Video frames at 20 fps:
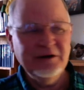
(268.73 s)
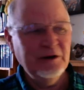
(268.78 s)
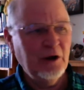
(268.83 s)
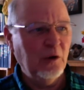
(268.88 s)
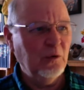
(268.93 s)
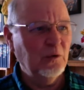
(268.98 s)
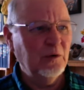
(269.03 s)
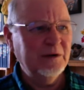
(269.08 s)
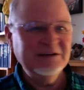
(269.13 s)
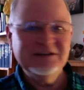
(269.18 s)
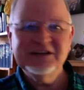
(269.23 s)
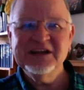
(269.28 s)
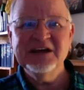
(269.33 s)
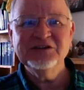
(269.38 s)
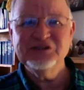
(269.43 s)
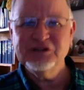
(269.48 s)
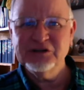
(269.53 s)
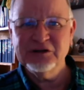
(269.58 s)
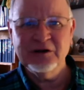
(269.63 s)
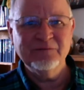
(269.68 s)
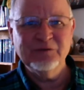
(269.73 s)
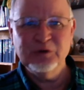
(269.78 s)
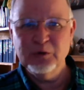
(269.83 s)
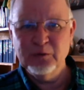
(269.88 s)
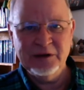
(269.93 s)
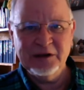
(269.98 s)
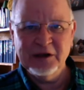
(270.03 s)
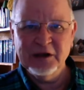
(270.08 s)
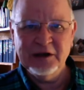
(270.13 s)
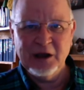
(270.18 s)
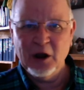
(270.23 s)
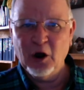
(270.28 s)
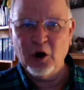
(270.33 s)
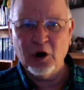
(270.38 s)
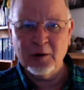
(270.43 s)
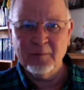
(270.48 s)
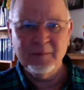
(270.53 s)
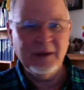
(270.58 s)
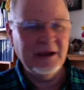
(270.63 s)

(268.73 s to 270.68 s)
no intention of doing any harm.